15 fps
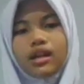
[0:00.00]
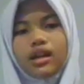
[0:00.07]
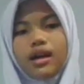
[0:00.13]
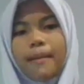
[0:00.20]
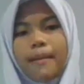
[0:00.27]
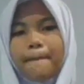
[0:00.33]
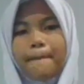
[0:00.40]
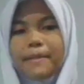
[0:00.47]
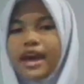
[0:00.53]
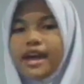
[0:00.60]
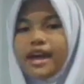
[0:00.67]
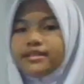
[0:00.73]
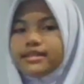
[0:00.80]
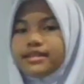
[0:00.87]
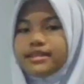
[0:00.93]

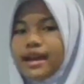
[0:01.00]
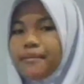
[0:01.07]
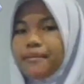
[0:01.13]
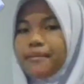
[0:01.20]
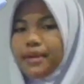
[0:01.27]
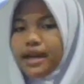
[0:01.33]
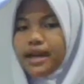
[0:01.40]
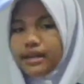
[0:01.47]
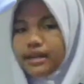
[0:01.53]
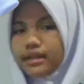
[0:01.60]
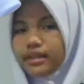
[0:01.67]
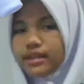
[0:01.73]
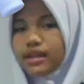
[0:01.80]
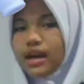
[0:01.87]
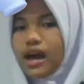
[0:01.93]
Math and money.
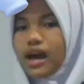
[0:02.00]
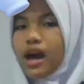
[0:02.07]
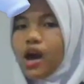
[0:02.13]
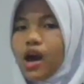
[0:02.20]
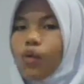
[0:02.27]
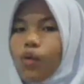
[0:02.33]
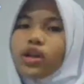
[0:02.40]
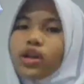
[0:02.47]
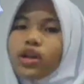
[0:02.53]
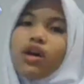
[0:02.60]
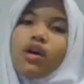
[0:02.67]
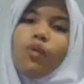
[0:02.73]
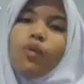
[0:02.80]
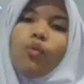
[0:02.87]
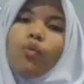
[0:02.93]
One
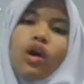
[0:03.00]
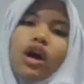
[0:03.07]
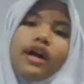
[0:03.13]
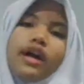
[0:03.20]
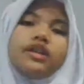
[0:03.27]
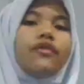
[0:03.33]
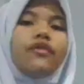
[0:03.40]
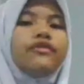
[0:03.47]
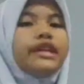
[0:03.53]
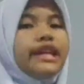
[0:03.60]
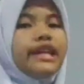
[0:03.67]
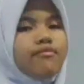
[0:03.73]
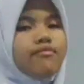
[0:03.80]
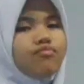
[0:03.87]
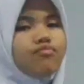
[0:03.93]
of the
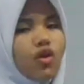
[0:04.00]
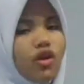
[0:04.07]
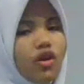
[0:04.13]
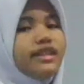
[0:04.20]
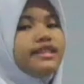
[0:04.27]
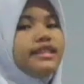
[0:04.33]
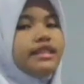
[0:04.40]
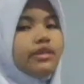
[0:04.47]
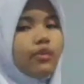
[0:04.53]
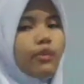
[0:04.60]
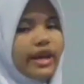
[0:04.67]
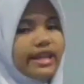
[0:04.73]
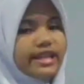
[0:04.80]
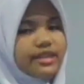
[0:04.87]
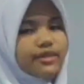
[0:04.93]
important ways
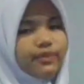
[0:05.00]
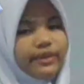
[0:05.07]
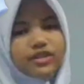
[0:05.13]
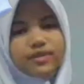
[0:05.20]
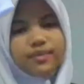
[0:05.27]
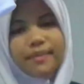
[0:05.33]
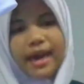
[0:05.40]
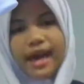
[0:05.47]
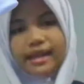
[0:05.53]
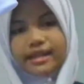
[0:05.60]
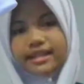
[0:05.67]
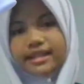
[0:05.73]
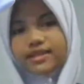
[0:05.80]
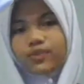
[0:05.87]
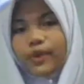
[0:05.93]
we use math is
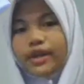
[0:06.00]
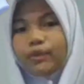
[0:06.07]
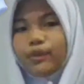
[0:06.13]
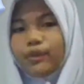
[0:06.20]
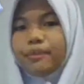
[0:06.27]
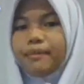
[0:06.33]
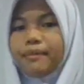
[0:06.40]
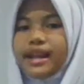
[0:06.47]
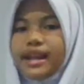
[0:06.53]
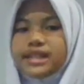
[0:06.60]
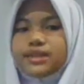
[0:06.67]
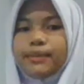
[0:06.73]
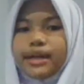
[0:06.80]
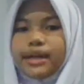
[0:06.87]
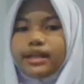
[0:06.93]
when we manage
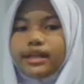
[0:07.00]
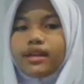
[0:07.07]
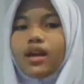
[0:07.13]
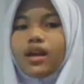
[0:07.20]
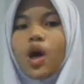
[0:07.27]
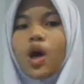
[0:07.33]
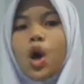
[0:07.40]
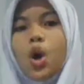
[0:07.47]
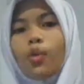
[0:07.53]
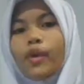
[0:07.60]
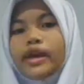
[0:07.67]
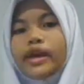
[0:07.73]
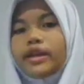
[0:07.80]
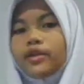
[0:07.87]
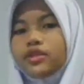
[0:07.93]
money, whether you're
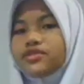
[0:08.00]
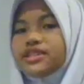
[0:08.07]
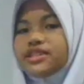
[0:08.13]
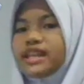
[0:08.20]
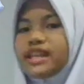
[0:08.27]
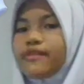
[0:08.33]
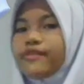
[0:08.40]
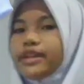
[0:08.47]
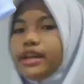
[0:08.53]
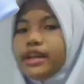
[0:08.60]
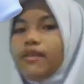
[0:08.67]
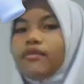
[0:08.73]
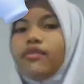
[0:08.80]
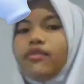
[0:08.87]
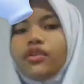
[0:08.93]
saving up
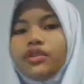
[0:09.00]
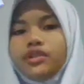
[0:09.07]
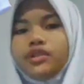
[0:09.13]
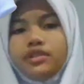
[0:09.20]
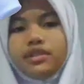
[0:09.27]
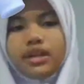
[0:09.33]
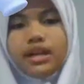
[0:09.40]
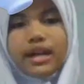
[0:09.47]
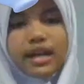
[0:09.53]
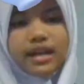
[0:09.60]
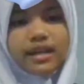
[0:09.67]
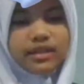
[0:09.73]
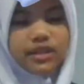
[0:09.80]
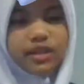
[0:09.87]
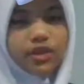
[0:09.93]
for a new
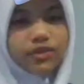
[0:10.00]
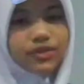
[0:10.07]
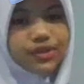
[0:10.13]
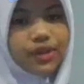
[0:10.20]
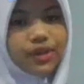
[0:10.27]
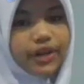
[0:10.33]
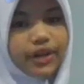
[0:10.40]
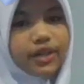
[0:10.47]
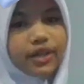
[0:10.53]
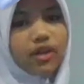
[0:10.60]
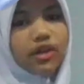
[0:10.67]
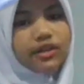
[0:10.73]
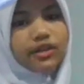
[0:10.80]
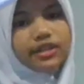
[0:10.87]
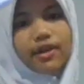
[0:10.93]
toy or
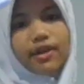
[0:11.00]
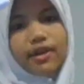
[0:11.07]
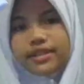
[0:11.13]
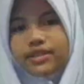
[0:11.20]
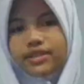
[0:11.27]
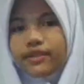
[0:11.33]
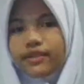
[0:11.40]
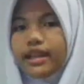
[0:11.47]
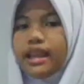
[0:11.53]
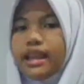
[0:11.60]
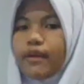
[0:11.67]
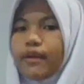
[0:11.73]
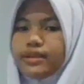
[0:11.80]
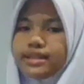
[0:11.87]
counting your allowance.